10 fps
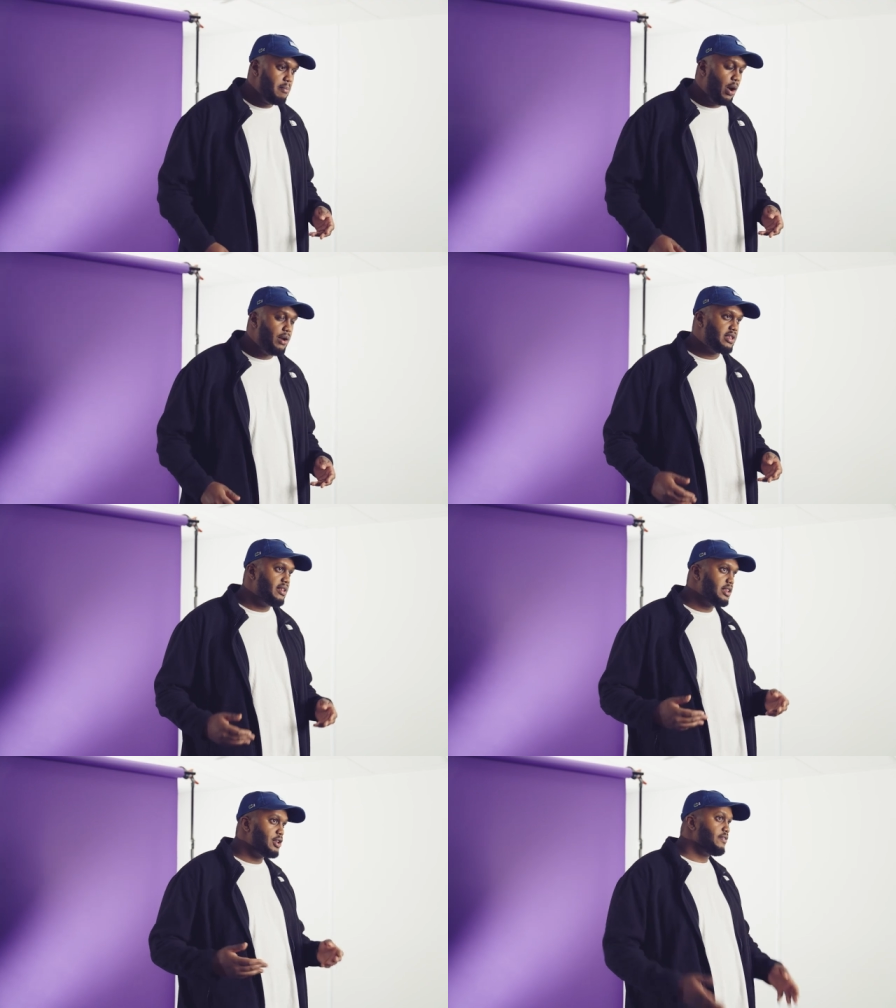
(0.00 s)
but it was
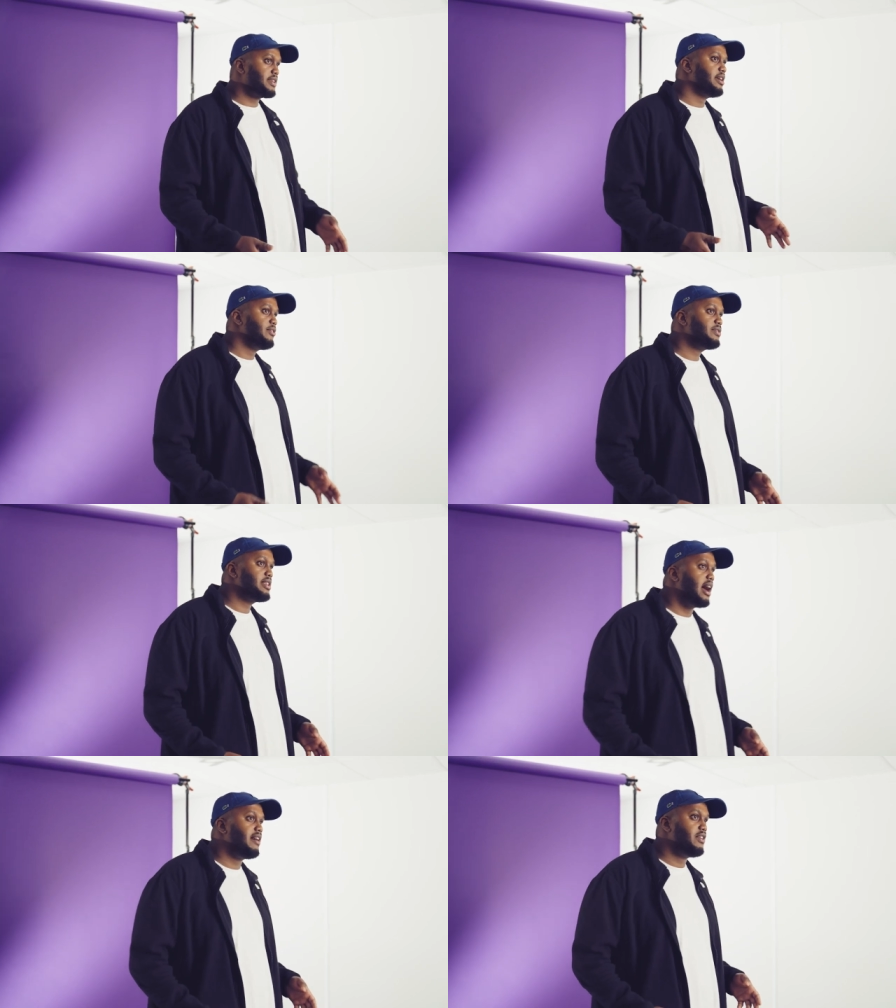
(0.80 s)
the soft skills
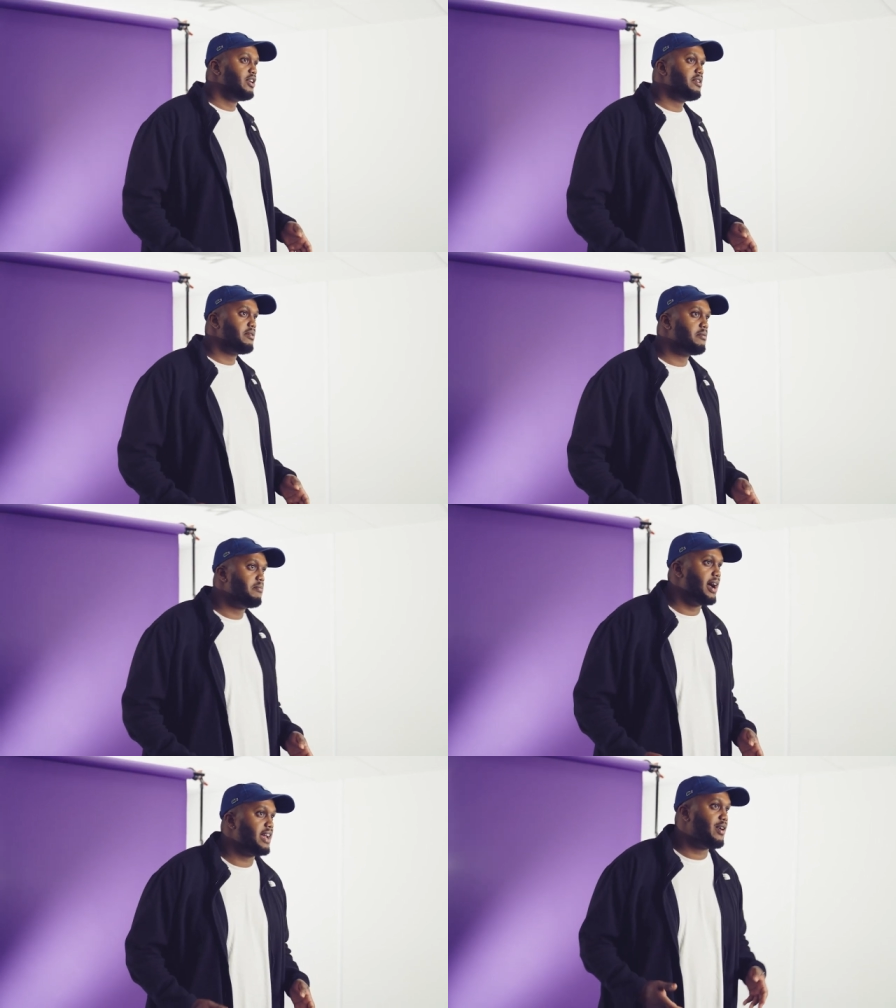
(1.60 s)
that I've learnt
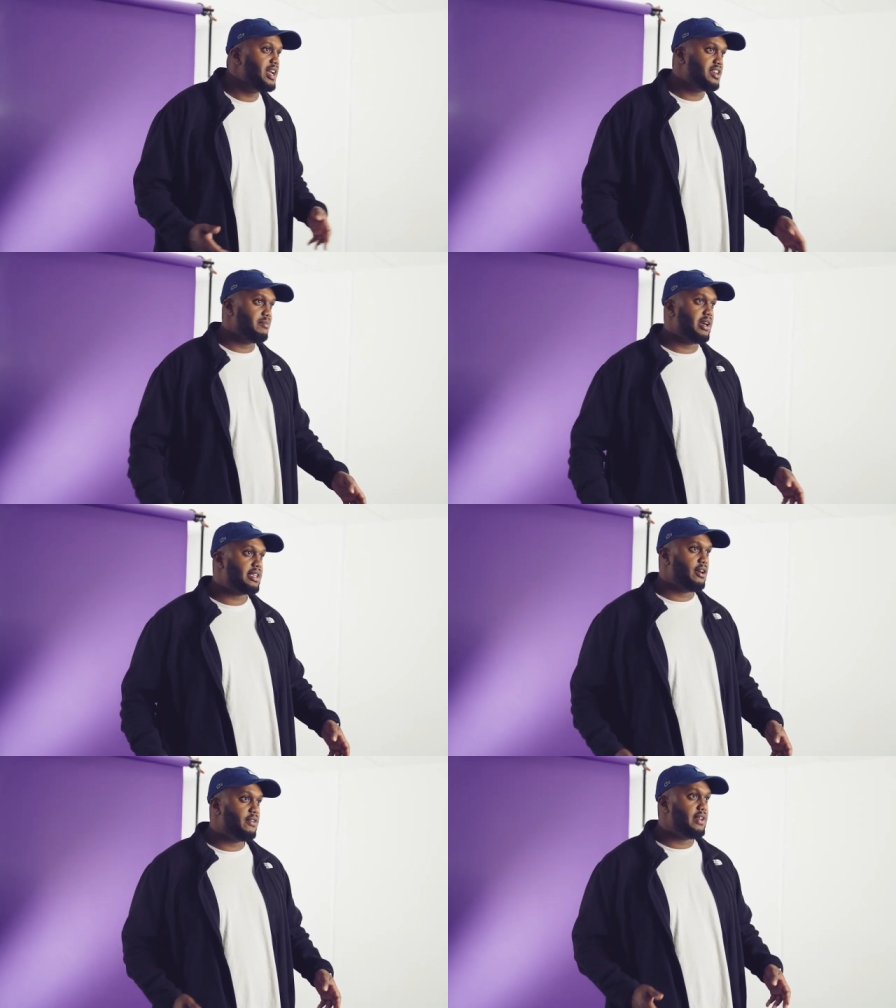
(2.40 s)
by ingratiating
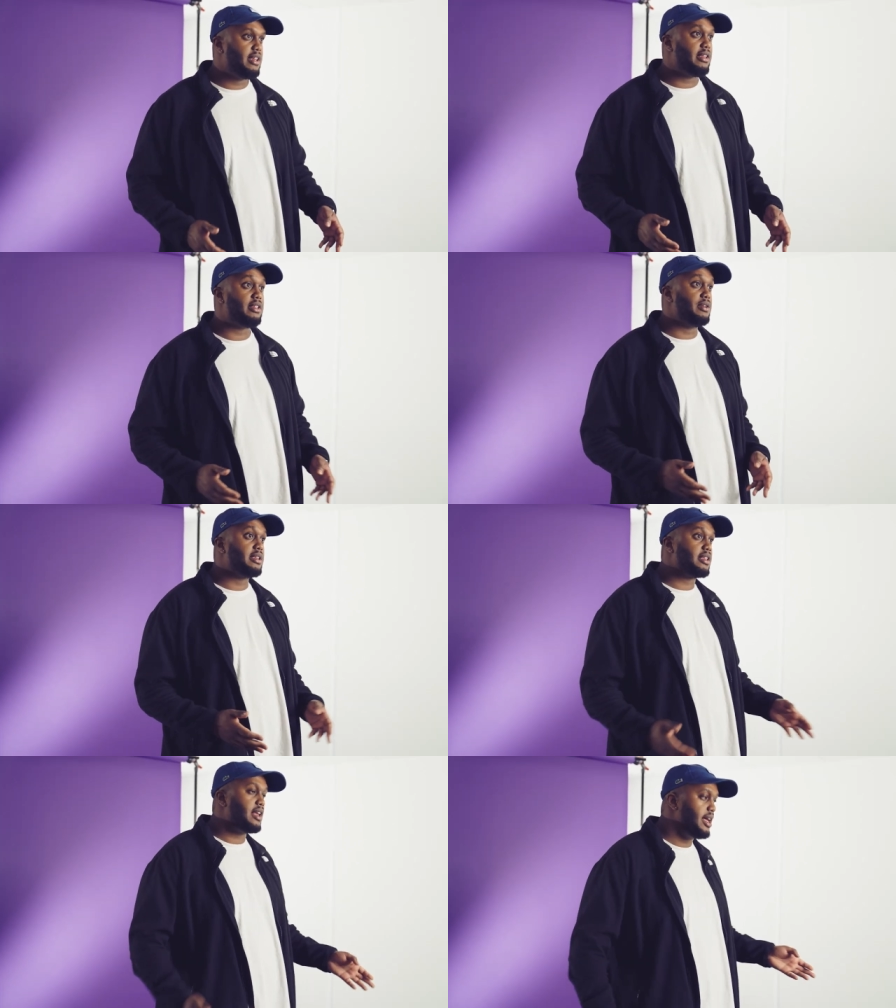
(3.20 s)
myself into student
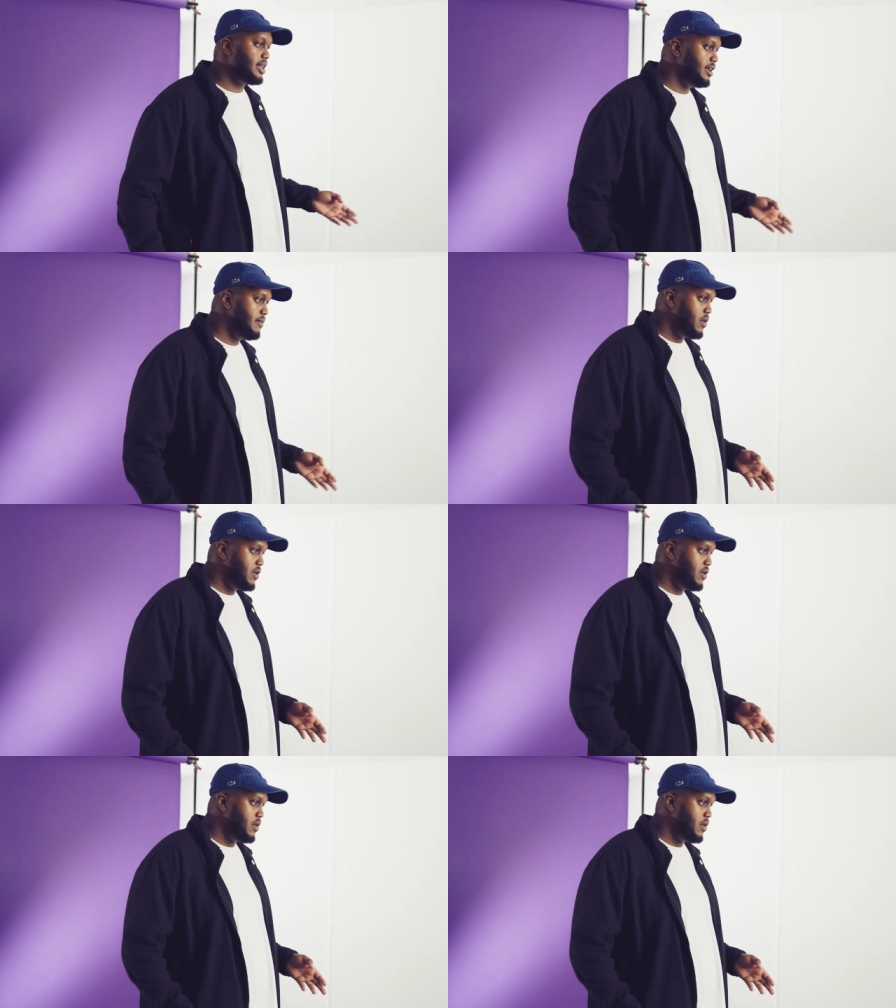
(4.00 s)
society.